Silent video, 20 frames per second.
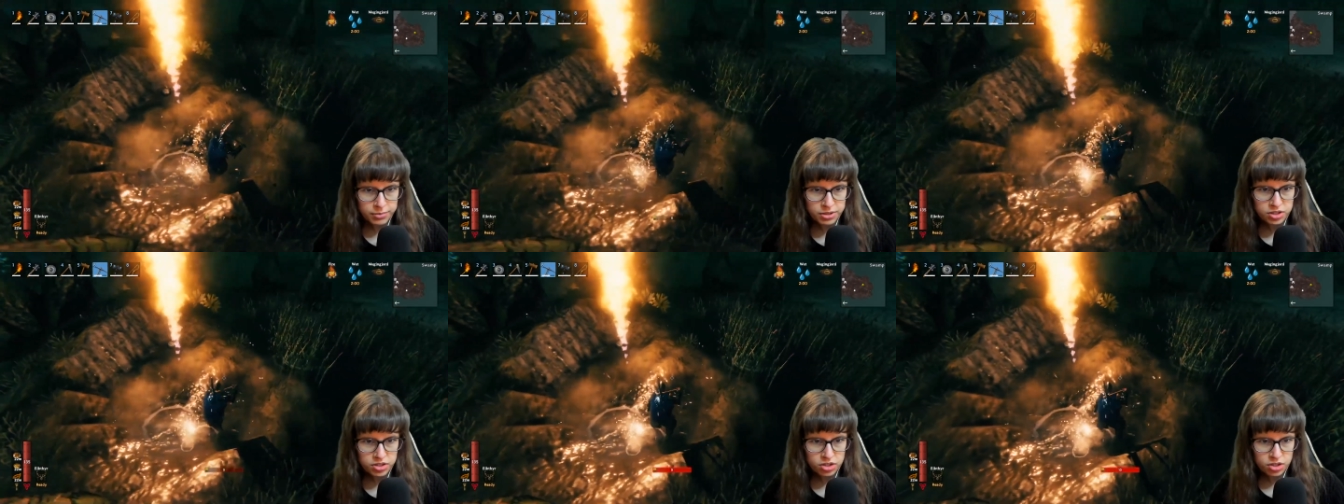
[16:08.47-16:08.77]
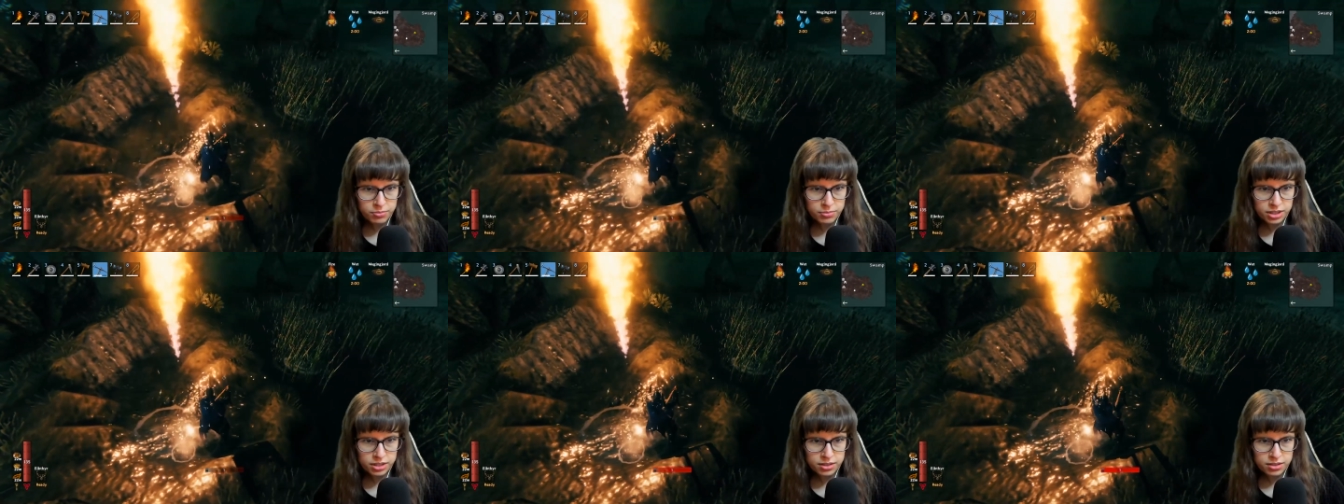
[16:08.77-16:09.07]

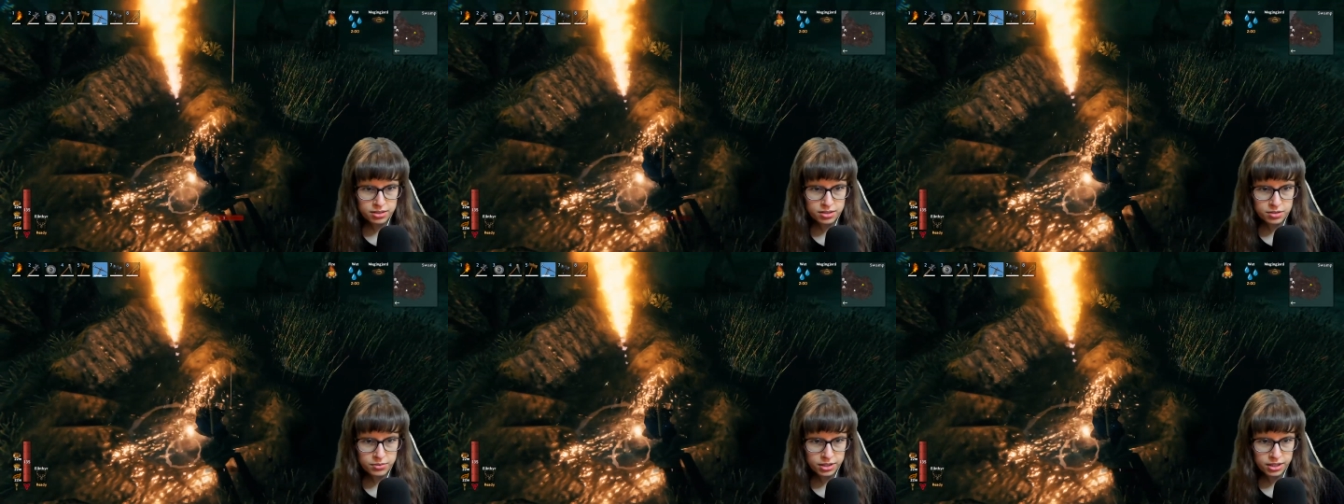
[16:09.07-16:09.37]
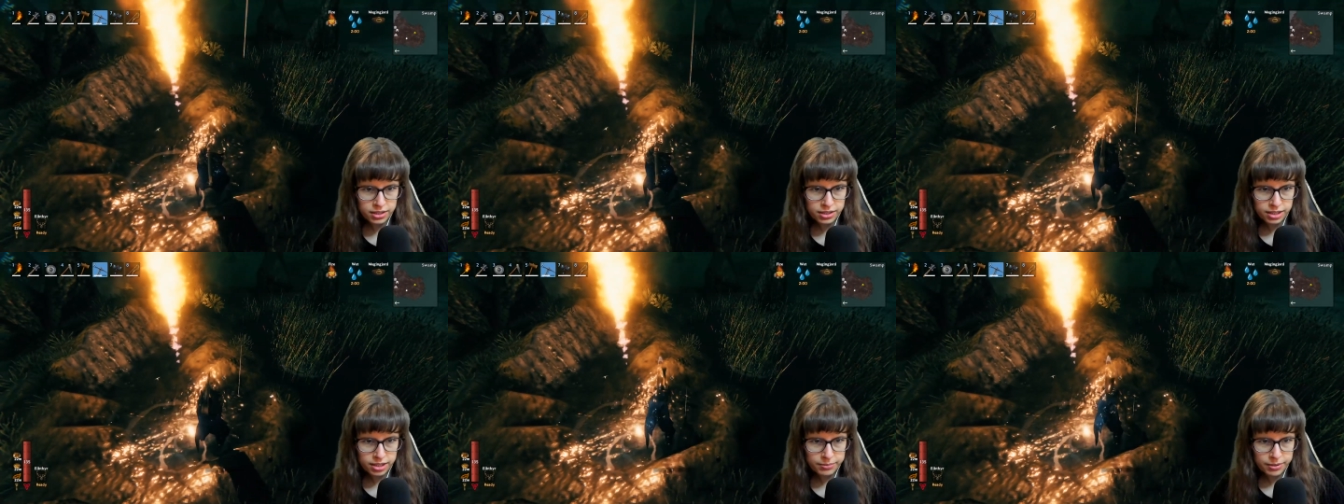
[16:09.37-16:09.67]
assuming this is where
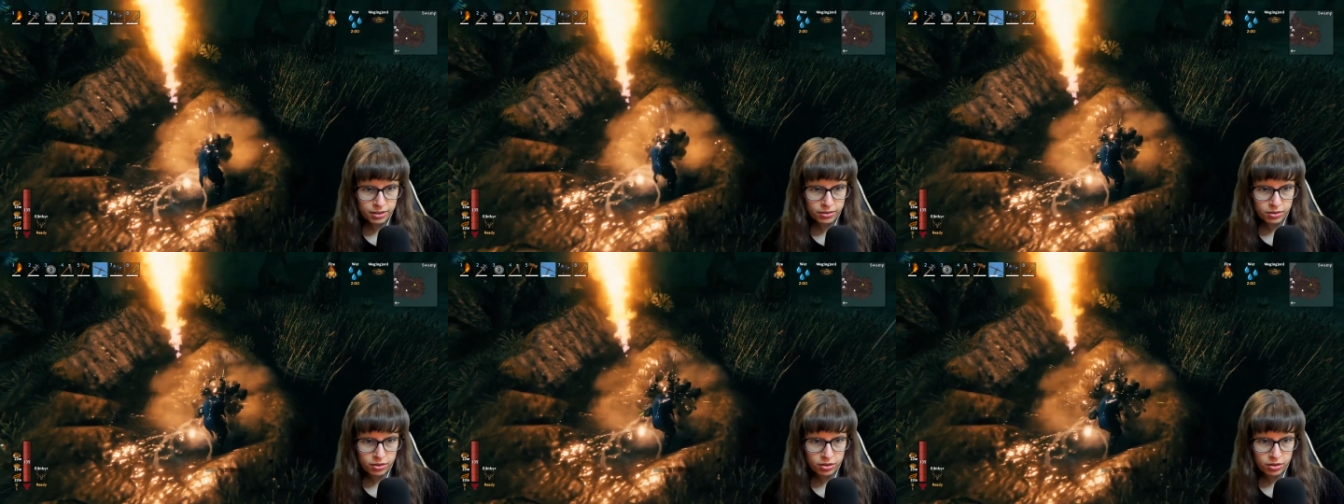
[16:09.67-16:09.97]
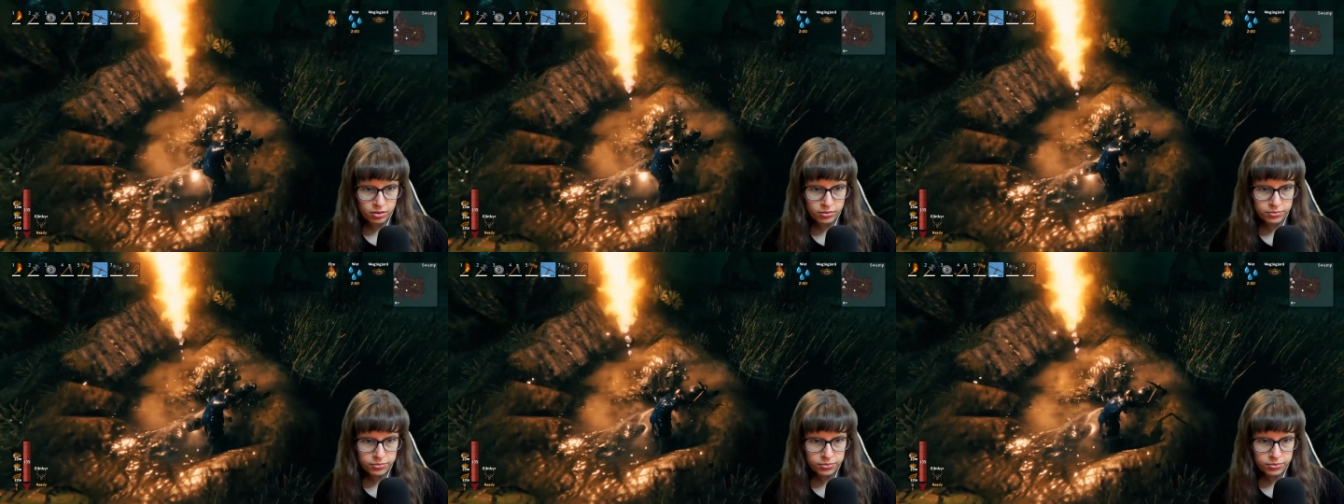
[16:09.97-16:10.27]
they come out
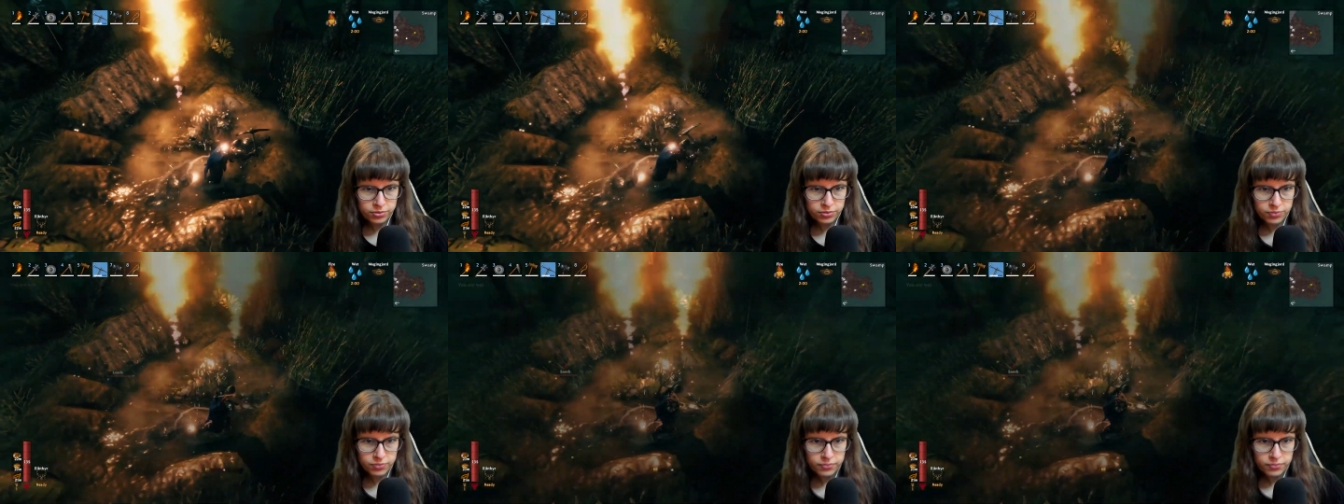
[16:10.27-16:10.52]
of.